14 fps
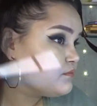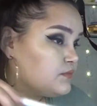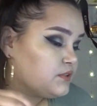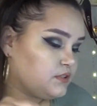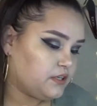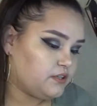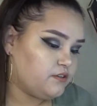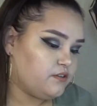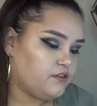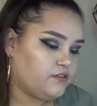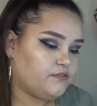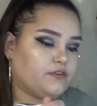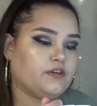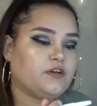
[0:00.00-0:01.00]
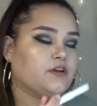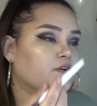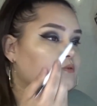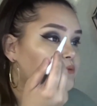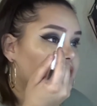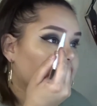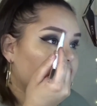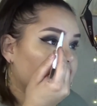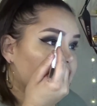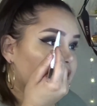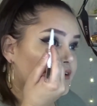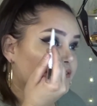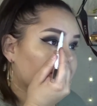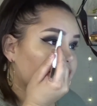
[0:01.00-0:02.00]
And I could have went in
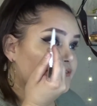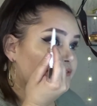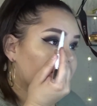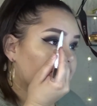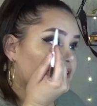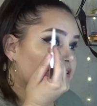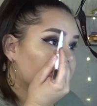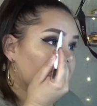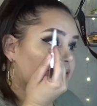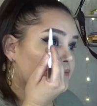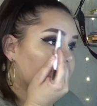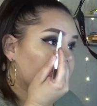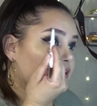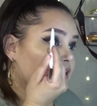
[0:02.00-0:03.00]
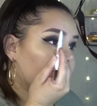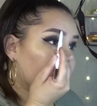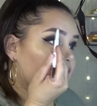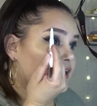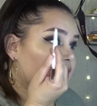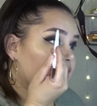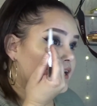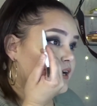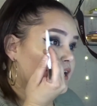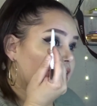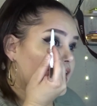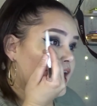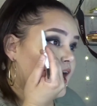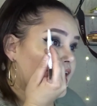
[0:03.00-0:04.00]
and refixed some.
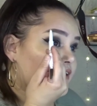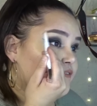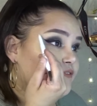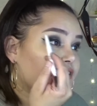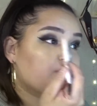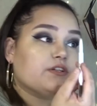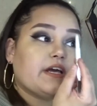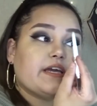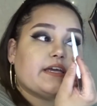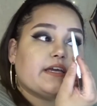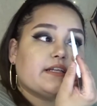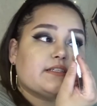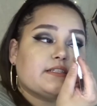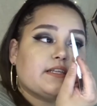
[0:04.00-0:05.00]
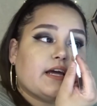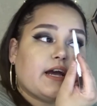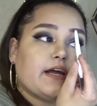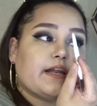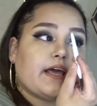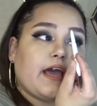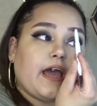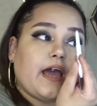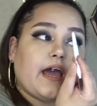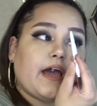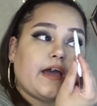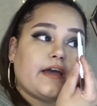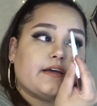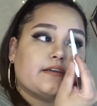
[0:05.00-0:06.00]
I feel like it's not
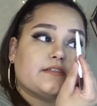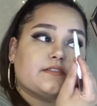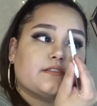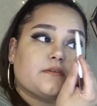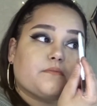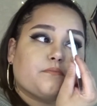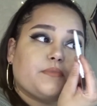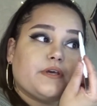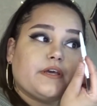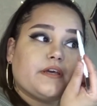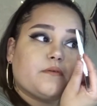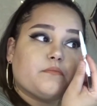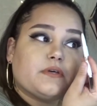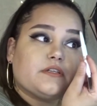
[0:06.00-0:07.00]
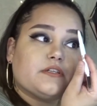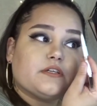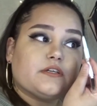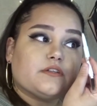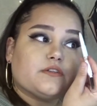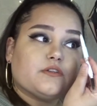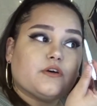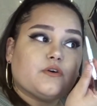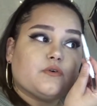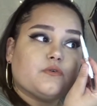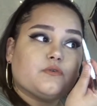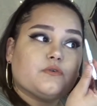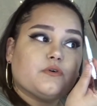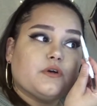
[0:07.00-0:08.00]
as pigmented though.
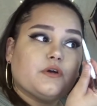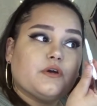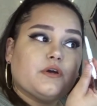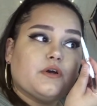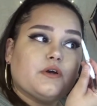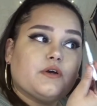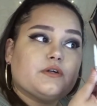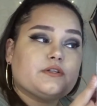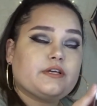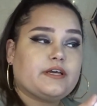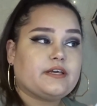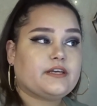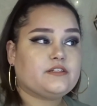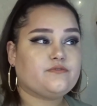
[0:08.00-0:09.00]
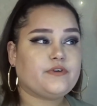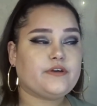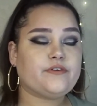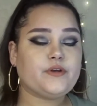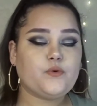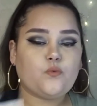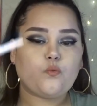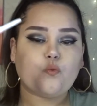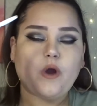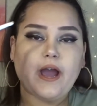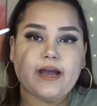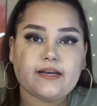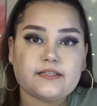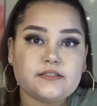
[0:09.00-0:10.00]
Like, it's very
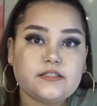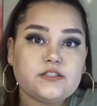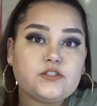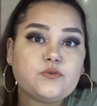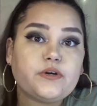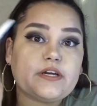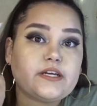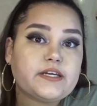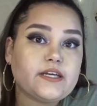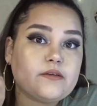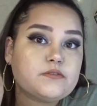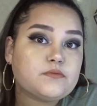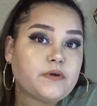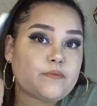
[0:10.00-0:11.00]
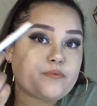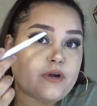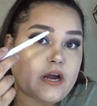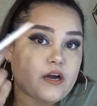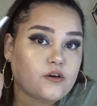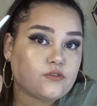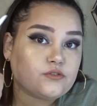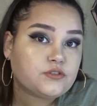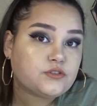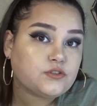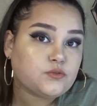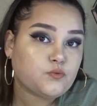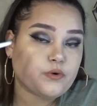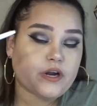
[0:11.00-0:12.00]
waxy to where it keeps my brows
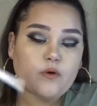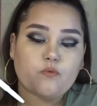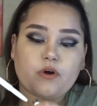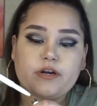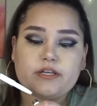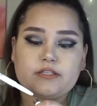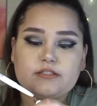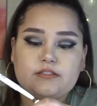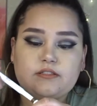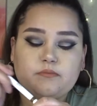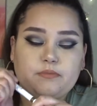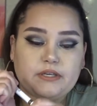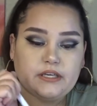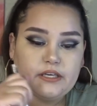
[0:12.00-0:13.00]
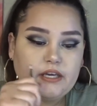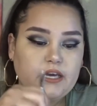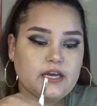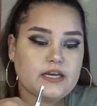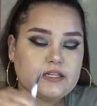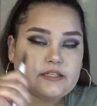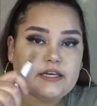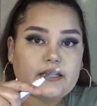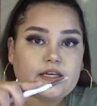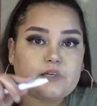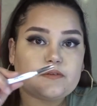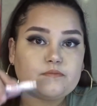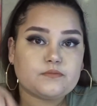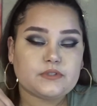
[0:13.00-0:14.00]
where I want it to be, like
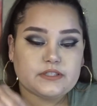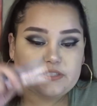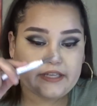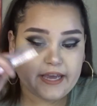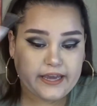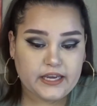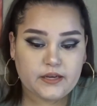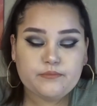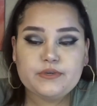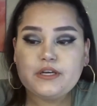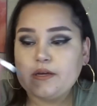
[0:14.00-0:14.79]
tamed,